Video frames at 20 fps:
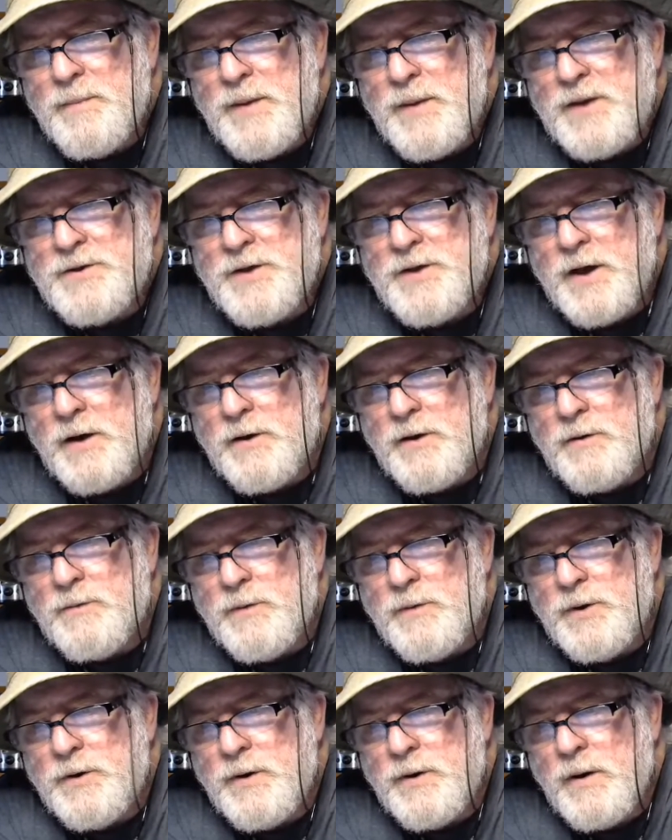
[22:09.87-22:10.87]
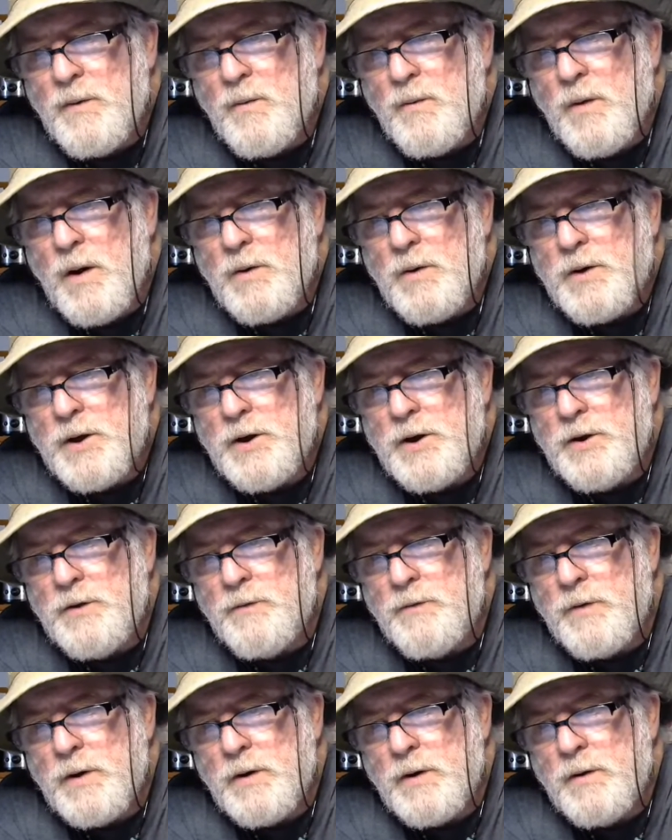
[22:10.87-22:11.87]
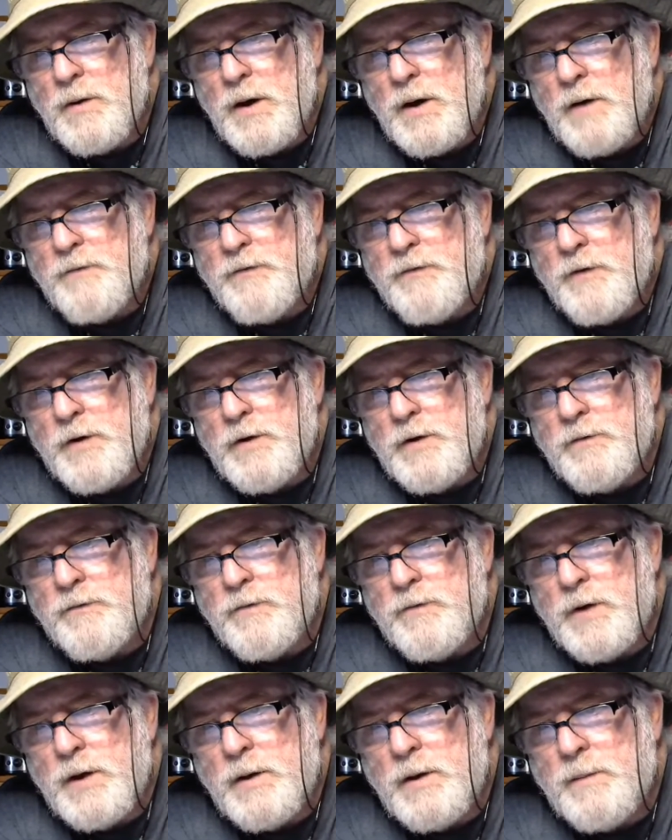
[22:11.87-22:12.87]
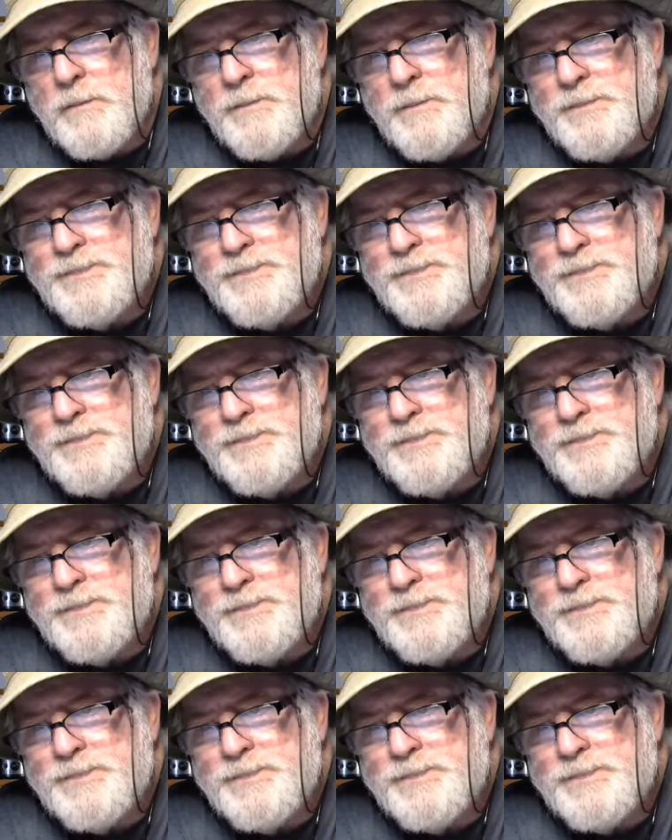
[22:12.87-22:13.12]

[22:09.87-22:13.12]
pace counter when you're out walking and you want to know how far you've went.